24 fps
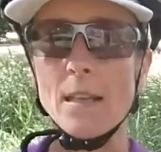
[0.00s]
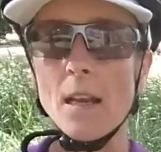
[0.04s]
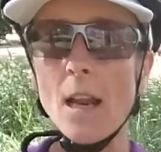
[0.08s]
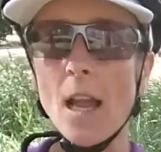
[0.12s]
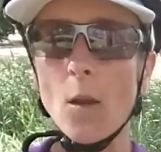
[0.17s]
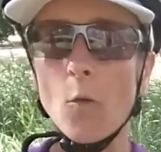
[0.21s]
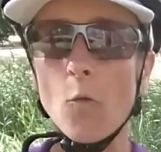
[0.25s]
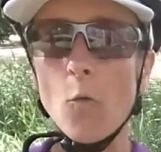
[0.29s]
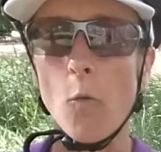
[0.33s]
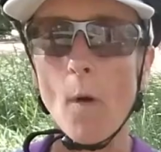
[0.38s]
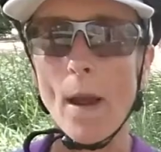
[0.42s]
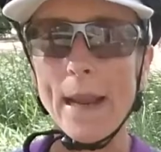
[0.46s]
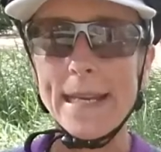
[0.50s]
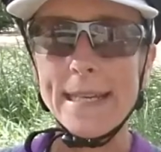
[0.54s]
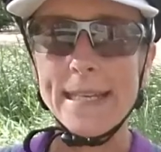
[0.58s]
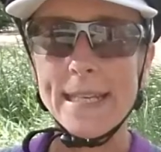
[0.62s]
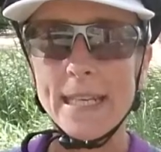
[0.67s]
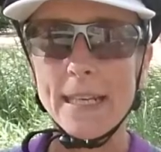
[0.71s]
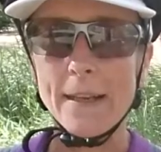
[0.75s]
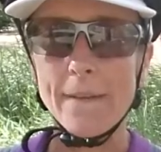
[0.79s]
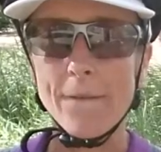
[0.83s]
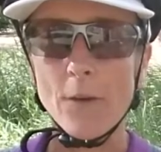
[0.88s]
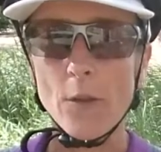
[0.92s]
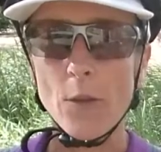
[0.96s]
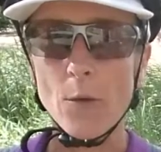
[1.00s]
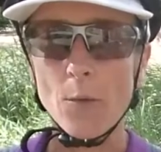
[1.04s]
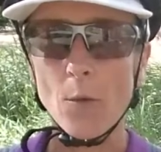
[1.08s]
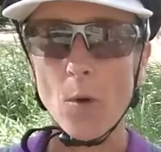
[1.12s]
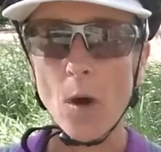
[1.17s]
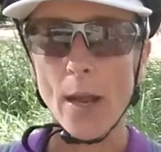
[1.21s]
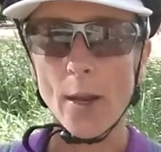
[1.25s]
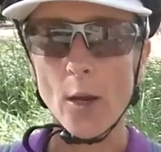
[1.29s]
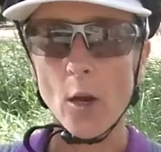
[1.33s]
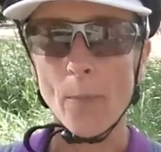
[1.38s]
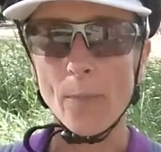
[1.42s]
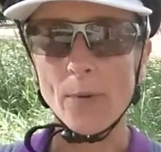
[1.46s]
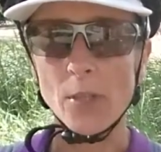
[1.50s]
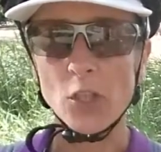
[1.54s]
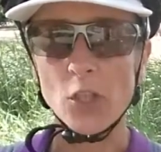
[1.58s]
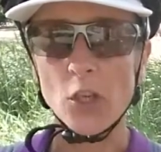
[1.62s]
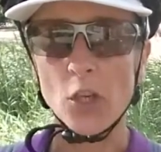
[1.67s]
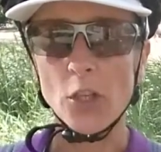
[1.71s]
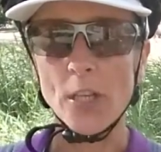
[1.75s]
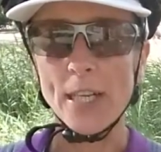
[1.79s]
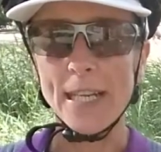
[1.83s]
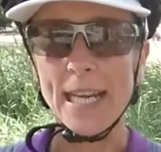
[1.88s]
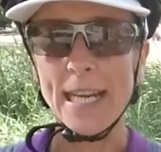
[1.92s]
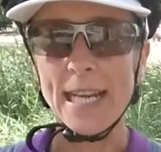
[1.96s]
like waiting for the right
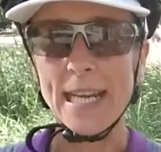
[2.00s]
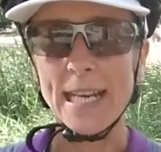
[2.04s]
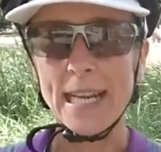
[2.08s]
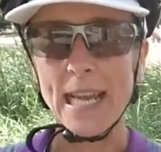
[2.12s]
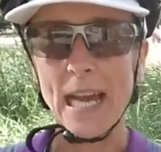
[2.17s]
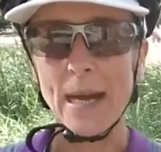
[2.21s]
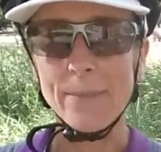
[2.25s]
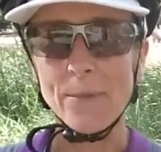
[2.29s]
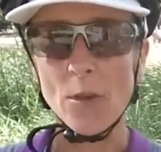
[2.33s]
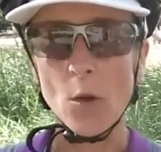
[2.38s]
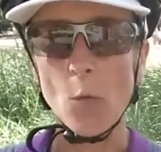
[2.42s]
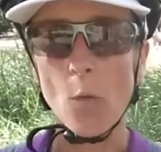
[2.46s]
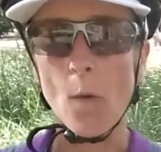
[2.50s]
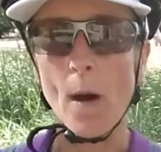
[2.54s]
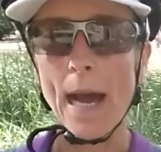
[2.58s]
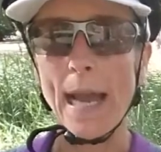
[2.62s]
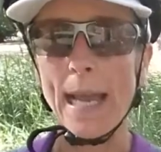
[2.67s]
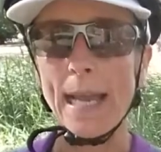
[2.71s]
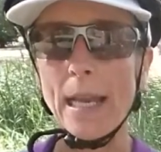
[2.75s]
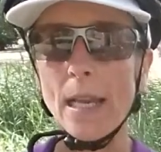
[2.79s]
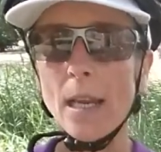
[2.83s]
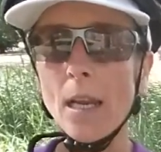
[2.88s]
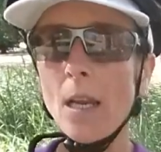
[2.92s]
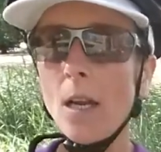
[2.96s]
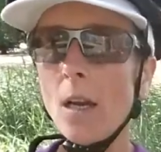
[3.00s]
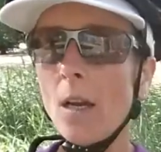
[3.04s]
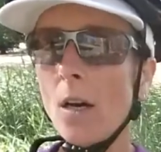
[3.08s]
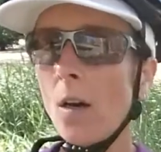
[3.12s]
opportunity to come your way,